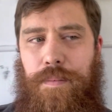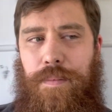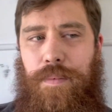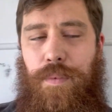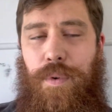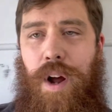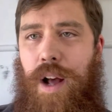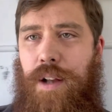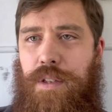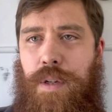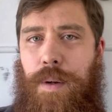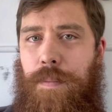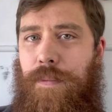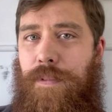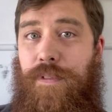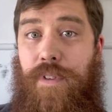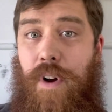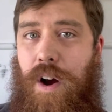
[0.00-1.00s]
Not some
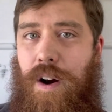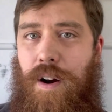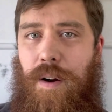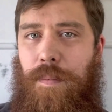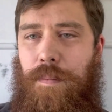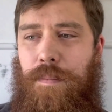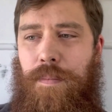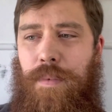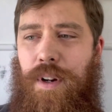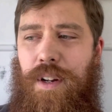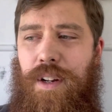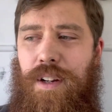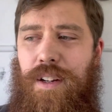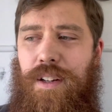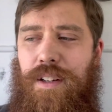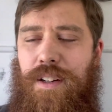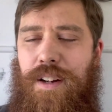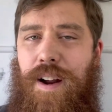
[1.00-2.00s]
farm,
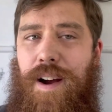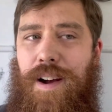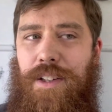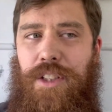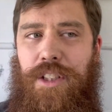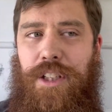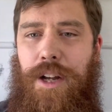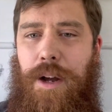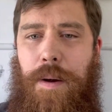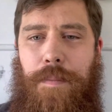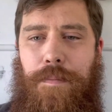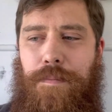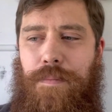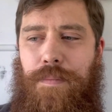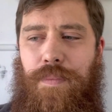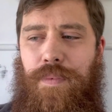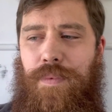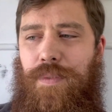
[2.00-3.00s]
not
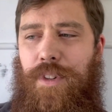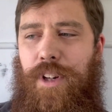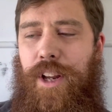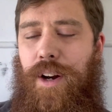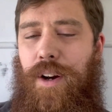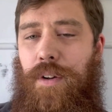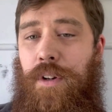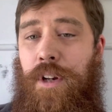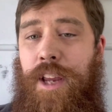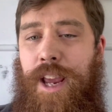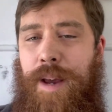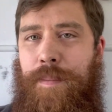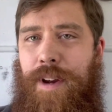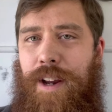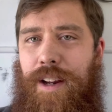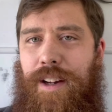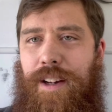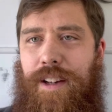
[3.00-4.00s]
some, you know,
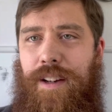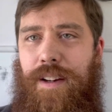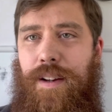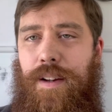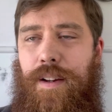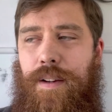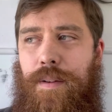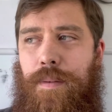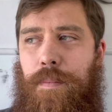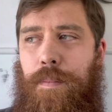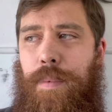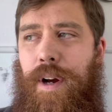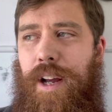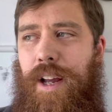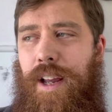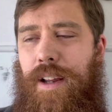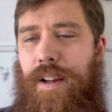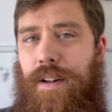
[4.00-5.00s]
gimmick, but